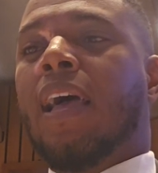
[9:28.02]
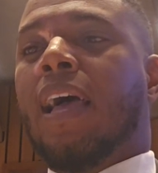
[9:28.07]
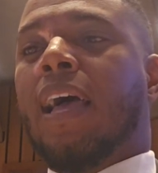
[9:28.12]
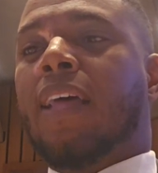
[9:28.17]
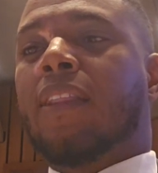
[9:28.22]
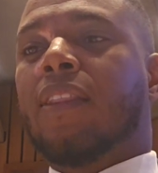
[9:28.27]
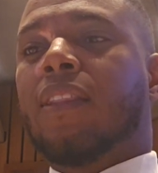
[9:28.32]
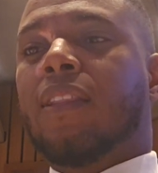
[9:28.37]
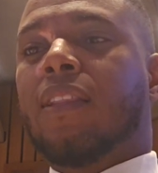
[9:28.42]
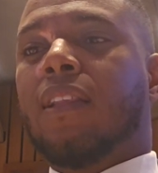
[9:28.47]

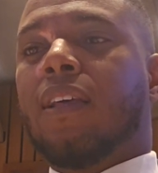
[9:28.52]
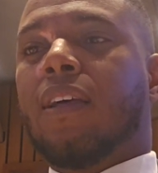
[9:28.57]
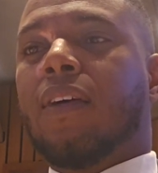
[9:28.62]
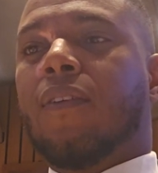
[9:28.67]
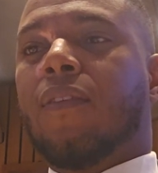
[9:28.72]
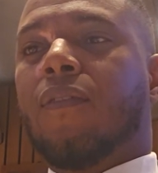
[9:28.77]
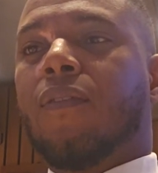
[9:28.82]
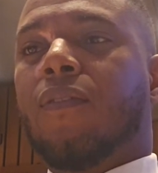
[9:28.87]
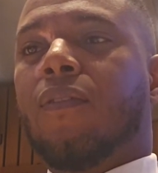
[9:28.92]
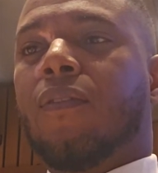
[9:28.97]
And
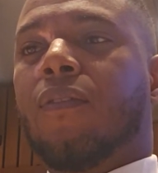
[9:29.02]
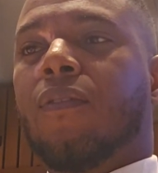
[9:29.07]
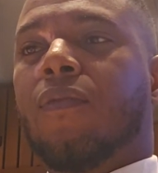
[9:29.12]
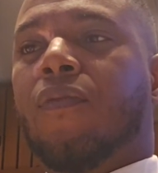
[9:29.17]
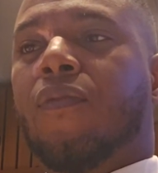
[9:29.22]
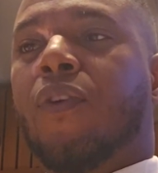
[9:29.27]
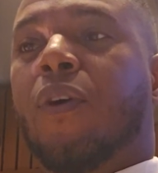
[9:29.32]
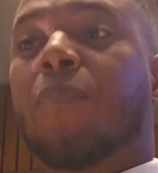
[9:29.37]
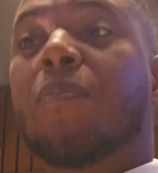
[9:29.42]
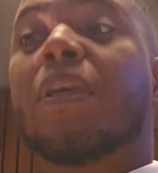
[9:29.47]

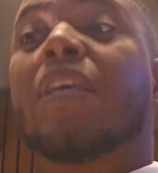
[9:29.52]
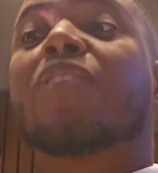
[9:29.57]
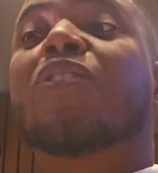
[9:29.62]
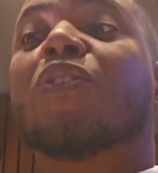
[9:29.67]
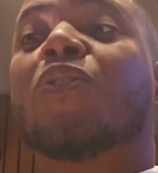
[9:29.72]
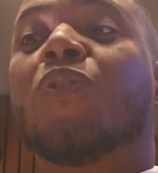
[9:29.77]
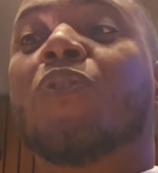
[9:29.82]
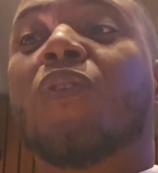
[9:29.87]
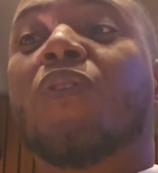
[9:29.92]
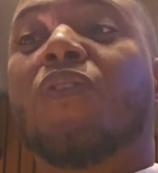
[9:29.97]
for me
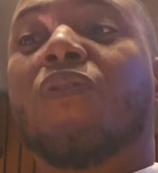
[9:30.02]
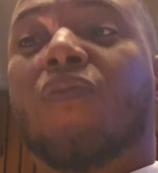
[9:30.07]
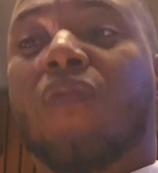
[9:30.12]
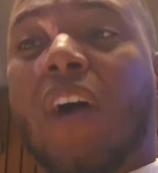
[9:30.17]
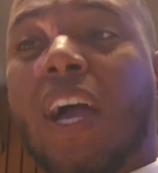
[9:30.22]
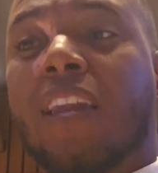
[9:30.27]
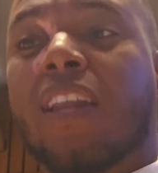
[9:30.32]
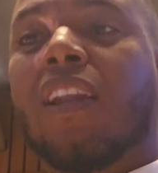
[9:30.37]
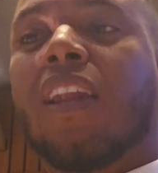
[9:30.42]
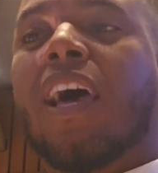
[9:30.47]
to
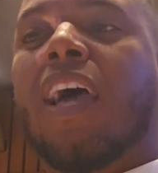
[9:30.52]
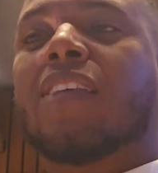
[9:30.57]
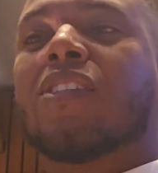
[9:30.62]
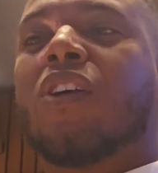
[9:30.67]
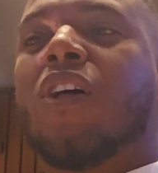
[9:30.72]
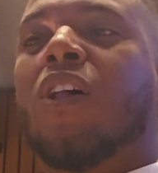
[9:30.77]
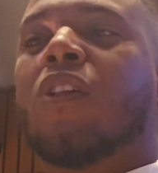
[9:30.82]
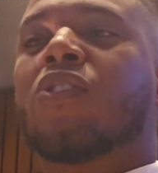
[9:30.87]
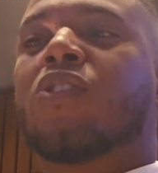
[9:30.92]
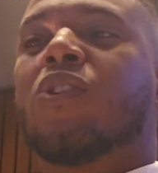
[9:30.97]

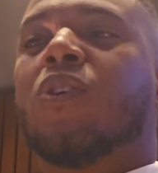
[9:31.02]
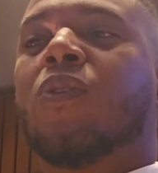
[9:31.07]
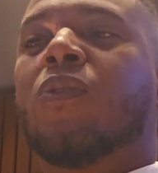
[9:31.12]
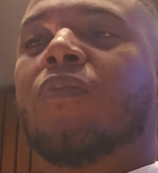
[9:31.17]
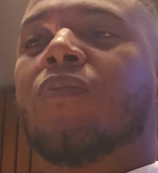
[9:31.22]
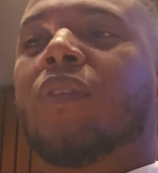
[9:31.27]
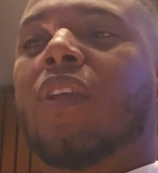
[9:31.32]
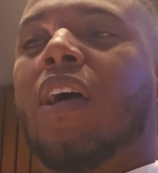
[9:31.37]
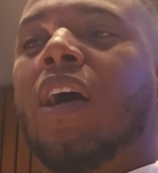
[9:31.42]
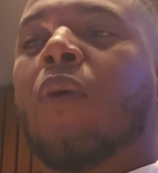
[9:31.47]
finalize
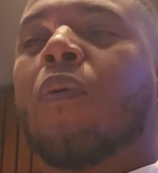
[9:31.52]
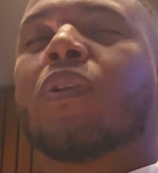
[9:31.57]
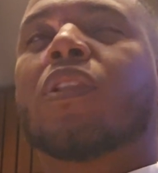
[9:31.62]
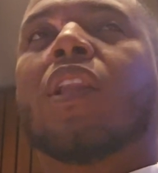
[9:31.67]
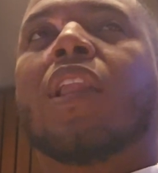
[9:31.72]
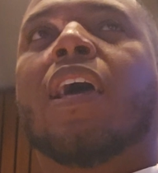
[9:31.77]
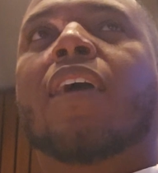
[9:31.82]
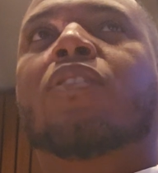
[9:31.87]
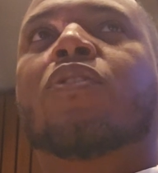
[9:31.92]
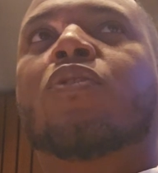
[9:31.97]
also, I would
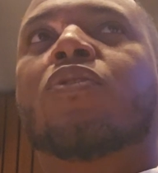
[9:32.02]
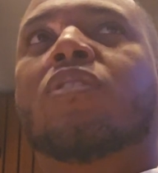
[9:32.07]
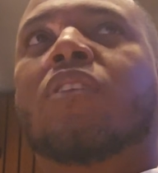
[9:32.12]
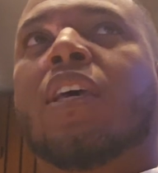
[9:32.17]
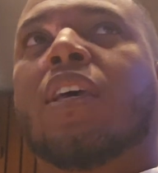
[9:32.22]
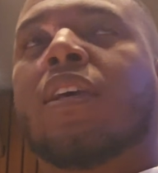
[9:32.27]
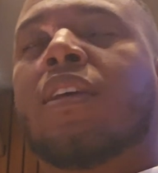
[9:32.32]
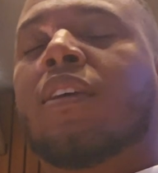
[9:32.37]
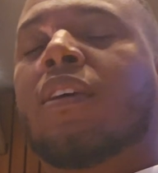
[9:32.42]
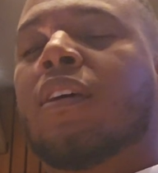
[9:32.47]
like to
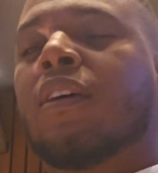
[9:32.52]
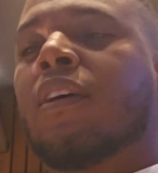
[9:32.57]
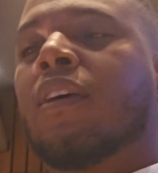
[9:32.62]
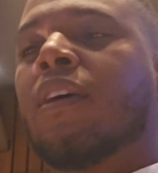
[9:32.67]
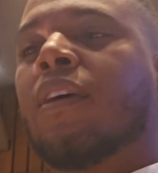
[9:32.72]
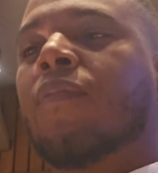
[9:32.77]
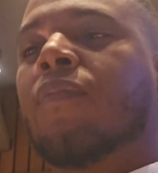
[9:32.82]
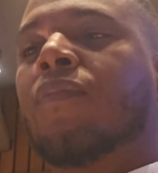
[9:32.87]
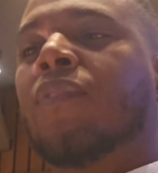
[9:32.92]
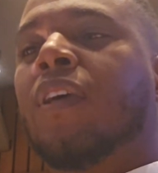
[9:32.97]
take
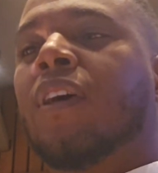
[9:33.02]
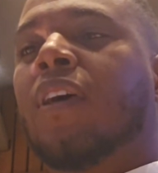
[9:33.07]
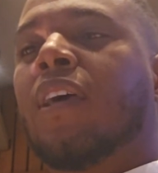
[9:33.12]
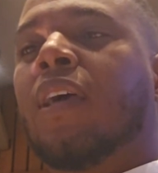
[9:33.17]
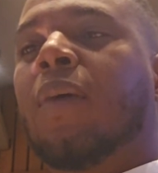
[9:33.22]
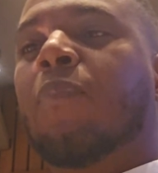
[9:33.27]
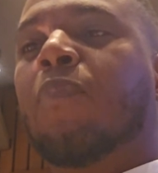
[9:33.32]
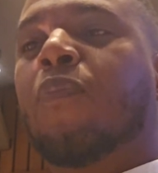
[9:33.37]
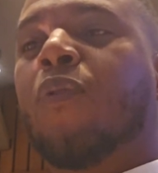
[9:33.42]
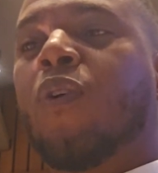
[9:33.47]
the
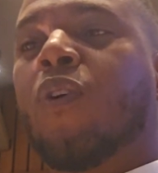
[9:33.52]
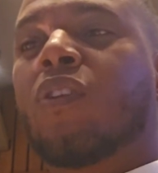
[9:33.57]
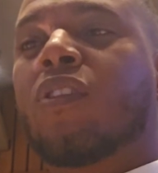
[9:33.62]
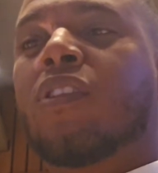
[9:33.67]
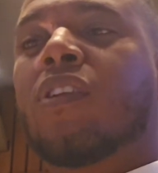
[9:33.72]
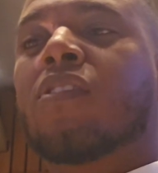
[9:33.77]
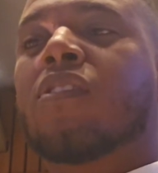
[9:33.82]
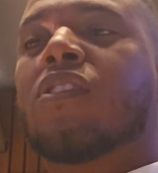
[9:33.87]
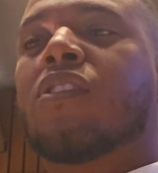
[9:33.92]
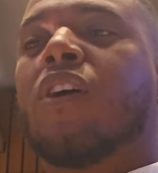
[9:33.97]

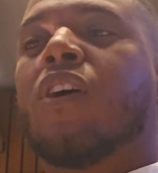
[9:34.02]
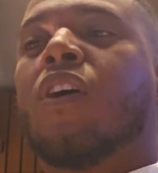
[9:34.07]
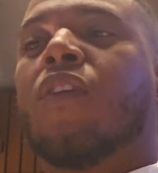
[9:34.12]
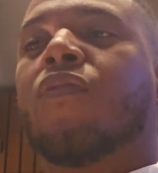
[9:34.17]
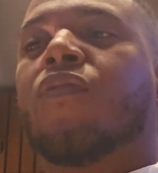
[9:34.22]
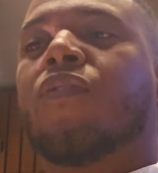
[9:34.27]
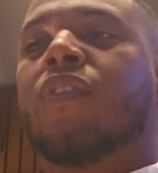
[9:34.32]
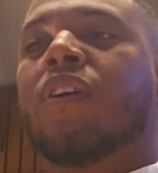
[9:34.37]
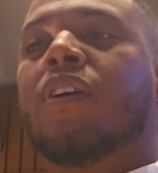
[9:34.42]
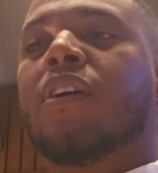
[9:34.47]
importance
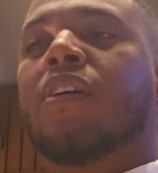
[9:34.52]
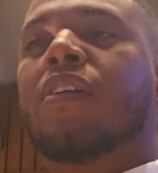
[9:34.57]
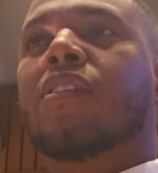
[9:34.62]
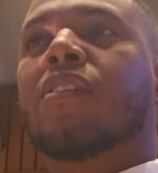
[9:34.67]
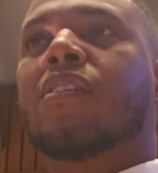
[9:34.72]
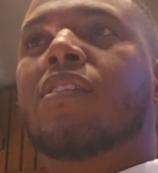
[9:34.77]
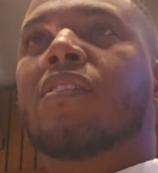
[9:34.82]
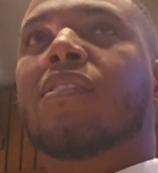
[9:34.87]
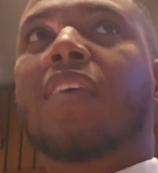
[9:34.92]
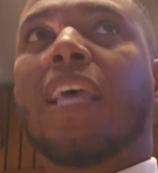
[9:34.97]
of
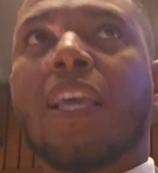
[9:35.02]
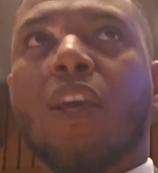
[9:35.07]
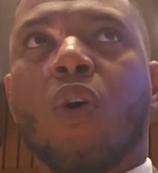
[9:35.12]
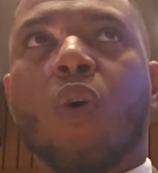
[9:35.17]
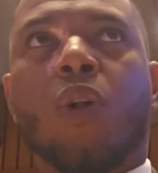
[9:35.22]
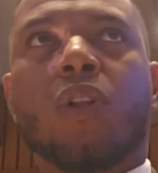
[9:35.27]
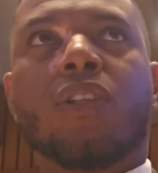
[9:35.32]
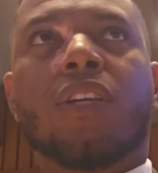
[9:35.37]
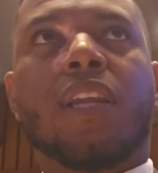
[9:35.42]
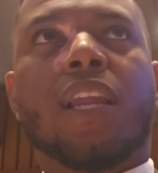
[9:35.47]

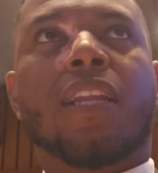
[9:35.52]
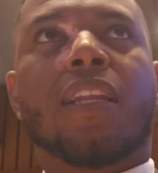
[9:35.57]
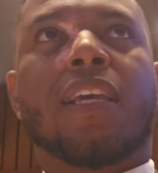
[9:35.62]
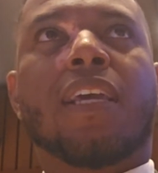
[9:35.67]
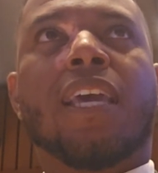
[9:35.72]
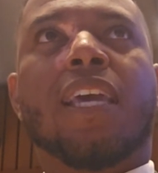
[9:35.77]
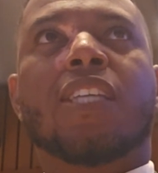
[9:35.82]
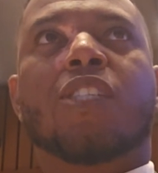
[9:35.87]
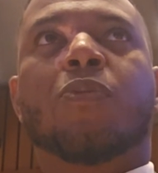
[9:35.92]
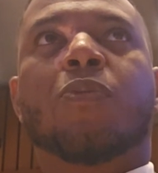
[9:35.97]
stakeholder
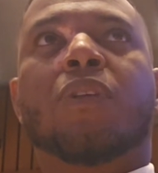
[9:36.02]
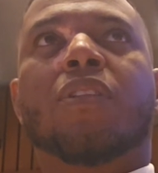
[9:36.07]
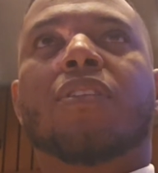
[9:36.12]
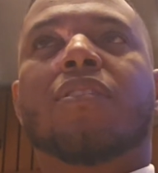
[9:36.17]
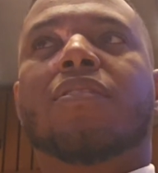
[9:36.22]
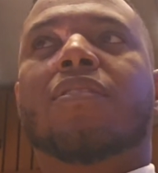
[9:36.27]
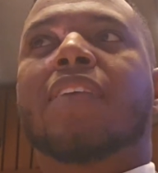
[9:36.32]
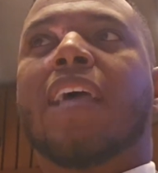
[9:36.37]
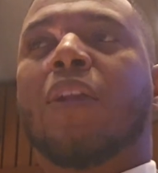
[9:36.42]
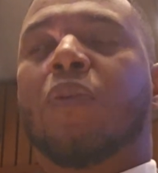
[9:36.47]

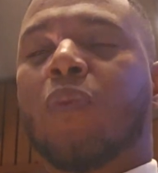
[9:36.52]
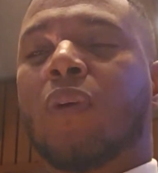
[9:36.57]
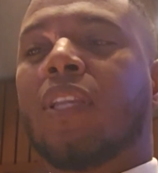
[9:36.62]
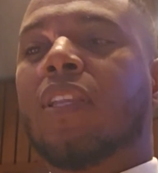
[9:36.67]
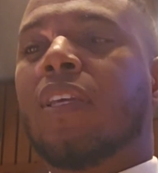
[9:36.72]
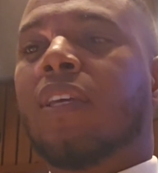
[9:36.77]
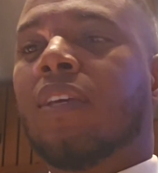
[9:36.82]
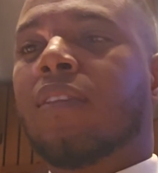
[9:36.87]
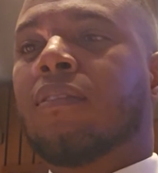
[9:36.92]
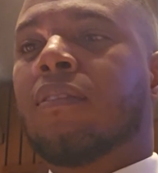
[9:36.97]
engagement that we
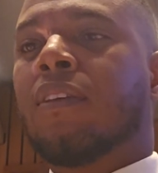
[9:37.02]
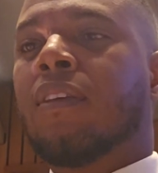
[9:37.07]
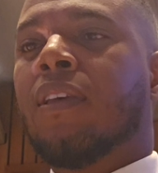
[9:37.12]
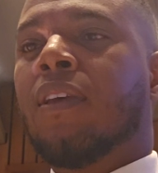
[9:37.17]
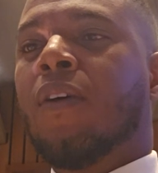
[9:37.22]
need.